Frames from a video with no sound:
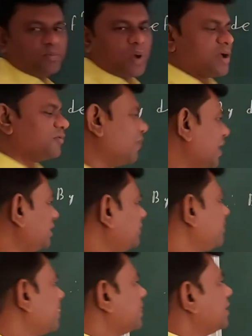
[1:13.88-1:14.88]
by 1.
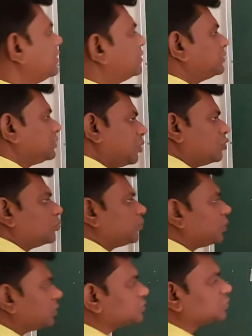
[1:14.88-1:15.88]
Now
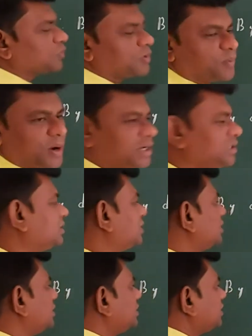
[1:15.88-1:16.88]
first we find
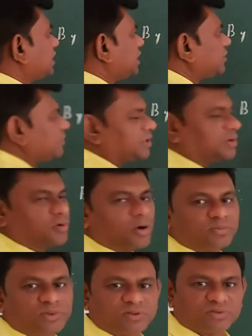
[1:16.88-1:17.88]
the derivative
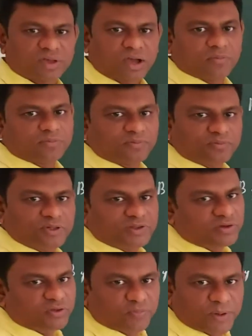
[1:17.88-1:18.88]
of this f with
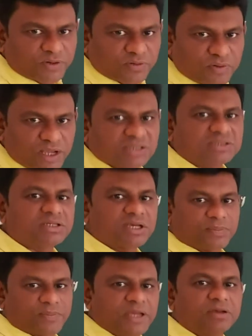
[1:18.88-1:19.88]
respect to x,
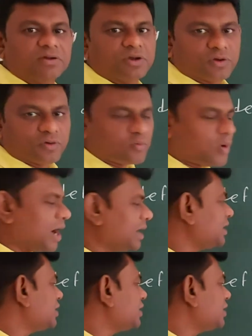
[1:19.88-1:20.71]
keeping y